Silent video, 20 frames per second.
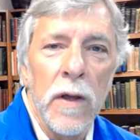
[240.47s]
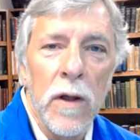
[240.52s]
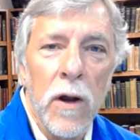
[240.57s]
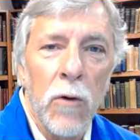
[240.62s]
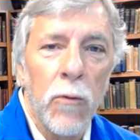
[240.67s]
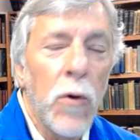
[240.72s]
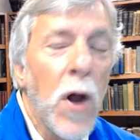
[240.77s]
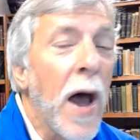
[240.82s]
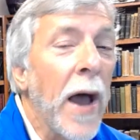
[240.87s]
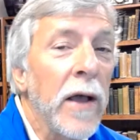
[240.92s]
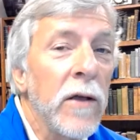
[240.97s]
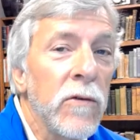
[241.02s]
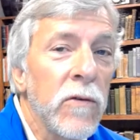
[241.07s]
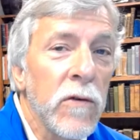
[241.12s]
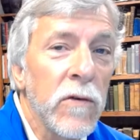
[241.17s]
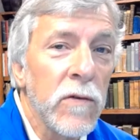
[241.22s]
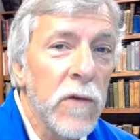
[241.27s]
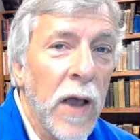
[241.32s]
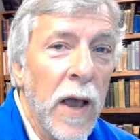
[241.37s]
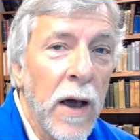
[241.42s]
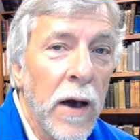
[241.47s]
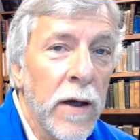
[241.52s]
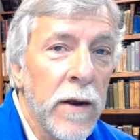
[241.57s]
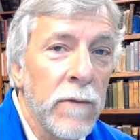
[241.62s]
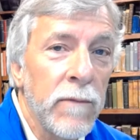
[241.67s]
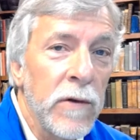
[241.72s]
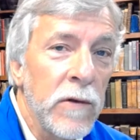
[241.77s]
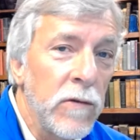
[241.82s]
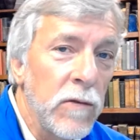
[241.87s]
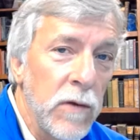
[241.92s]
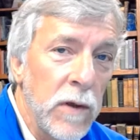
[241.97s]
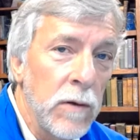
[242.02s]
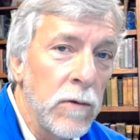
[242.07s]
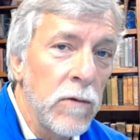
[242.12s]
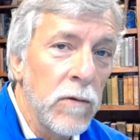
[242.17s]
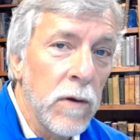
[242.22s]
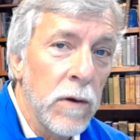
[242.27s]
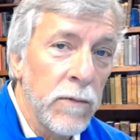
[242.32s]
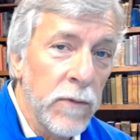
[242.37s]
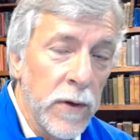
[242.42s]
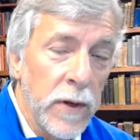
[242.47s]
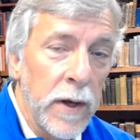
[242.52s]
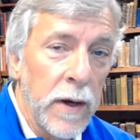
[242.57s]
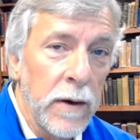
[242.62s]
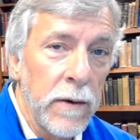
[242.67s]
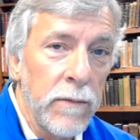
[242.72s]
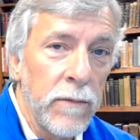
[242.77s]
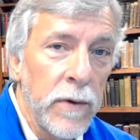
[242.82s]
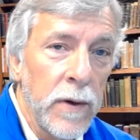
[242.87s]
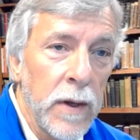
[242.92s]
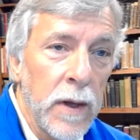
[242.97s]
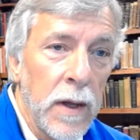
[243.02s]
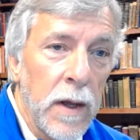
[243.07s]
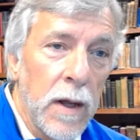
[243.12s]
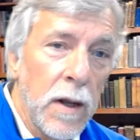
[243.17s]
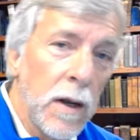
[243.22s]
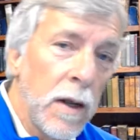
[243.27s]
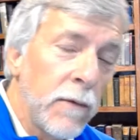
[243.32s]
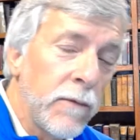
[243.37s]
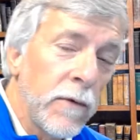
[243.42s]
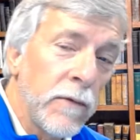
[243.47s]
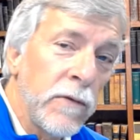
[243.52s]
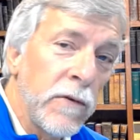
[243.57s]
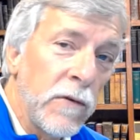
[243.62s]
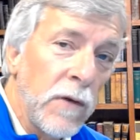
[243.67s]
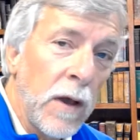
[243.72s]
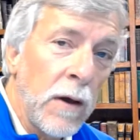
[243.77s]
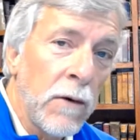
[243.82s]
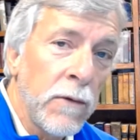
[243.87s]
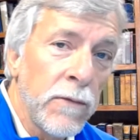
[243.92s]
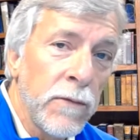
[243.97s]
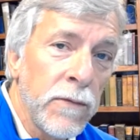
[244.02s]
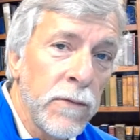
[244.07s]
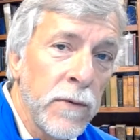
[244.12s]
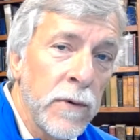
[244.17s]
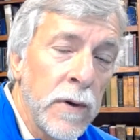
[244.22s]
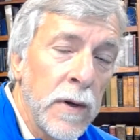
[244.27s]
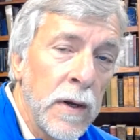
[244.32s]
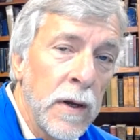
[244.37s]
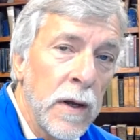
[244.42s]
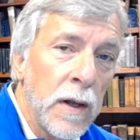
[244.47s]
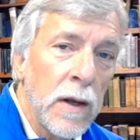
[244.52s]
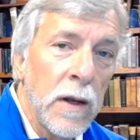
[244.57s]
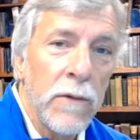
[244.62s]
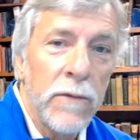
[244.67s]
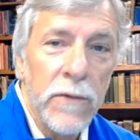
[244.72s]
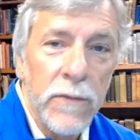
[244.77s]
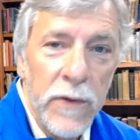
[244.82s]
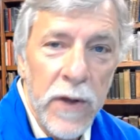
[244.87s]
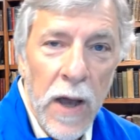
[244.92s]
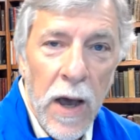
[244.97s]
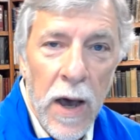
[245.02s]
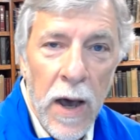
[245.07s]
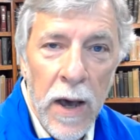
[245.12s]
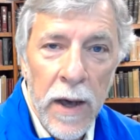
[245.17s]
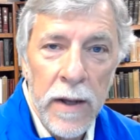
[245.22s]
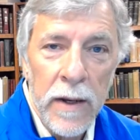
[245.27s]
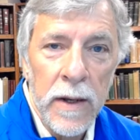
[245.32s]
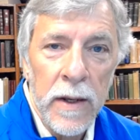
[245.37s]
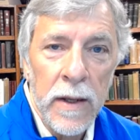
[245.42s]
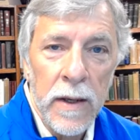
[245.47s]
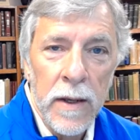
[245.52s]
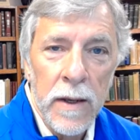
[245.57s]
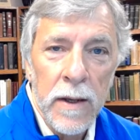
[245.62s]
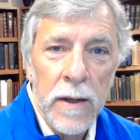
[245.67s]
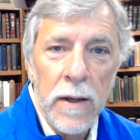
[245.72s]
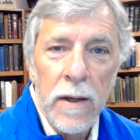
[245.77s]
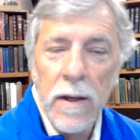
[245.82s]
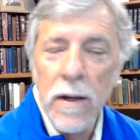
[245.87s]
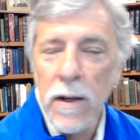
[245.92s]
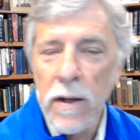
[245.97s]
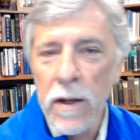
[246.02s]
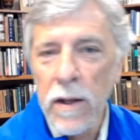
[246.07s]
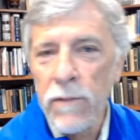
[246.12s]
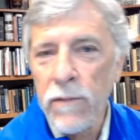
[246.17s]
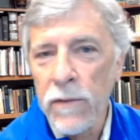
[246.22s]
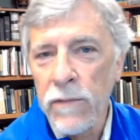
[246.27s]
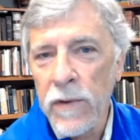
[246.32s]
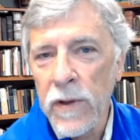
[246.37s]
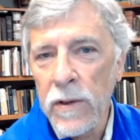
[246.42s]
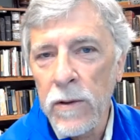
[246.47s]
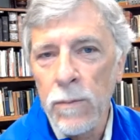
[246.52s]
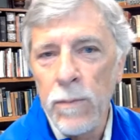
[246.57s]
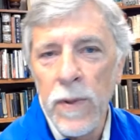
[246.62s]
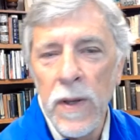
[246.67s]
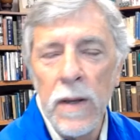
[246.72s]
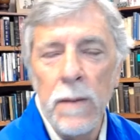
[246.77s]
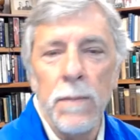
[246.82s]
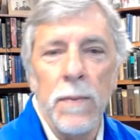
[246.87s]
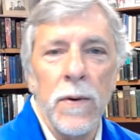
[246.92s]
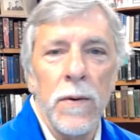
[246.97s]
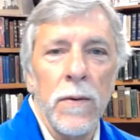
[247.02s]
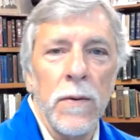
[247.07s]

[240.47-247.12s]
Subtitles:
arises out of a sense of love. A love of self, a love of God, and a love of other people.